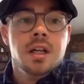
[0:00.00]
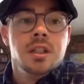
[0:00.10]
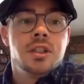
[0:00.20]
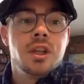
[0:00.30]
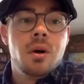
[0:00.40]

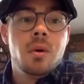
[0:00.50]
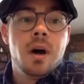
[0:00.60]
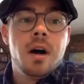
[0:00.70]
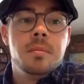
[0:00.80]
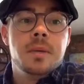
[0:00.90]

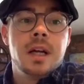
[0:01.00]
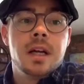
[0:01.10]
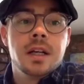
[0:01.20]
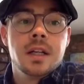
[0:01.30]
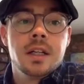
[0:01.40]
so
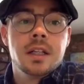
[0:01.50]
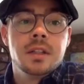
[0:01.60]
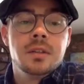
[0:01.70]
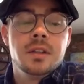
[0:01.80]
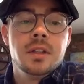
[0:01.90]

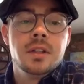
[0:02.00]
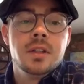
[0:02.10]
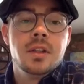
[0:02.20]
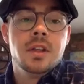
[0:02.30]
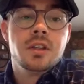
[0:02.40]
the
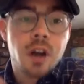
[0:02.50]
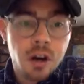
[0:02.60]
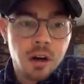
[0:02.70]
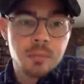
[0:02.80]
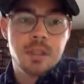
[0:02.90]

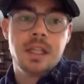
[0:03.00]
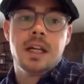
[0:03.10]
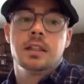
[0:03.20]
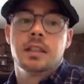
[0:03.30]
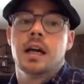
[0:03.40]
term
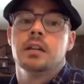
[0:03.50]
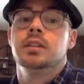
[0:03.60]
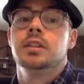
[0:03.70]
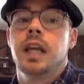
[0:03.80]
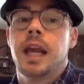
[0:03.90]

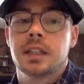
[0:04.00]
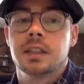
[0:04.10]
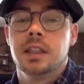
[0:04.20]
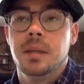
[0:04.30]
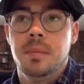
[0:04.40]
deontology
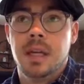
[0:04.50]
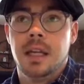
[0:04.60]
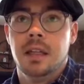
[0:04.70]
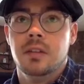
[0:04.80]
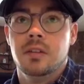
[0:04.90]
actually
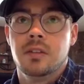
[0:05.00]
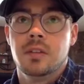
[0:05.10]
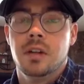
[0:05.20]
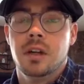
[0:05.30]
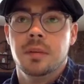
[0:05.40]
means
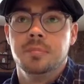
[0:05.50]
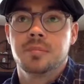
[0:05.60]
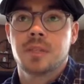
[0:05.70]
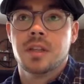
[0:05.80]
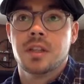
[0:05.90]
the
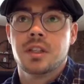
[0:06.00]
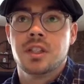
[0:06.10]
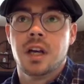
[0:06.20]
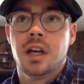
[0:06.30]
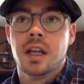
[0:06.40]

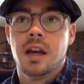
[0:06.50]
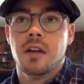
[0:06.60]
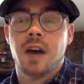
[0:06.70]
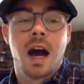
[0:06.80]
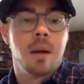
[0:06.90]
study
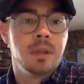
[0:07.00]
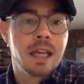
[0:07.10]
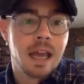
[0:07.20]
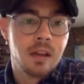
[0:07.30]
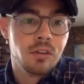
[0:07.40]
of
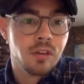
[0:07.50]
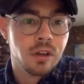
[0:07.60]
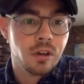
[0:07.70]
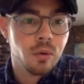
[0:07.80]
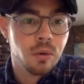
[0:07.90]

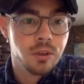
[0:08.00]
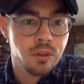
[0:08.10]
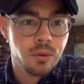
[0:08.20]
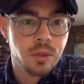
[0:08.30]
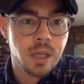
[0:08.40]
obligation or
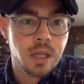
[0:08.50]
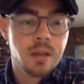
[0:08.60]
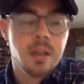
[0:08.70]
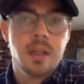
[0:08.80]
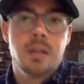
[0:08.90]
duty,
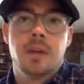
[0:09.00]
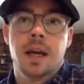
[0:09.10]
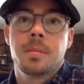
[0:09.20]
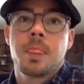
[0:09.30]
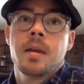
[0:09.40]

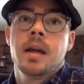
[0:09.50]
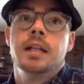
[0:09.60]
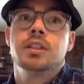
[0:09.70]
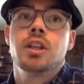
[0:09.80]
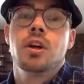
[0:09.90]
right?
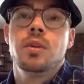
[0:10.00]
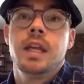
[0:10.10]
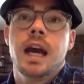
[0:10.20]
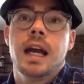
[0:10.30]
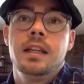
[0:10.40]
And so
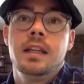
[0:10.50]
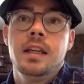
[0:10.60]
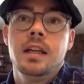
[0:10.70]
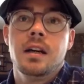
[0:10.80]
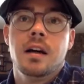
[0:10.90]
the
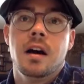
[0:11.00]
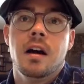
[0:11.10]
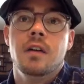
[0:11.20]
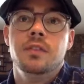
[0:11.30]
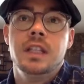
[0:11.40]
idea
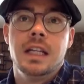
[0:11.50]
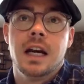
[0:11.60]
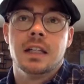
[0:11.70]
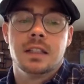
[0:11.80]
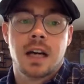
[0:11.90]
of
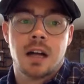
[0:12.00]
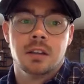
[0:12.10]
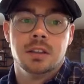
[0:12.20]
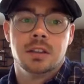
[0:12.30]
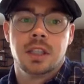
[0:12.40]

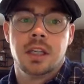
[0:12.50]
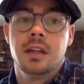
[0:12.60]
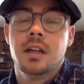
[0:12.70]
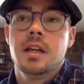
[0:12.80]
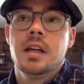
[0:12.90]
deontology
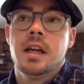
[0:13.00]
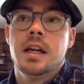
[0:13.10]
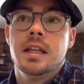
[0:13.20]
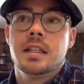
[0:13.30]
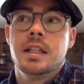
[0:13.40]

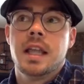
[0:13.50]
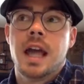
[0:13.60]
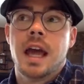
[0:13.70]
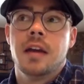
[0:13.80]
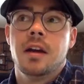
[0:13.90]
is
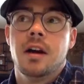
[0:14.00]
that